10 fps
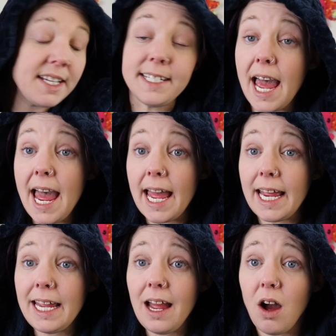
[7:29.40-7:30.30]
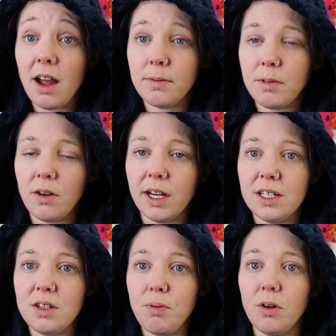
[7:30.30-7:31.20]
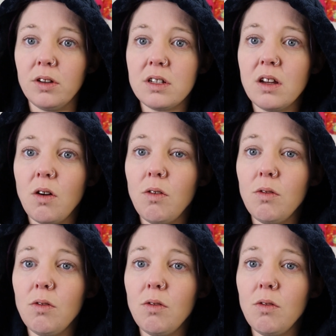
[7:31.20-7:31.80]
today I'm going to put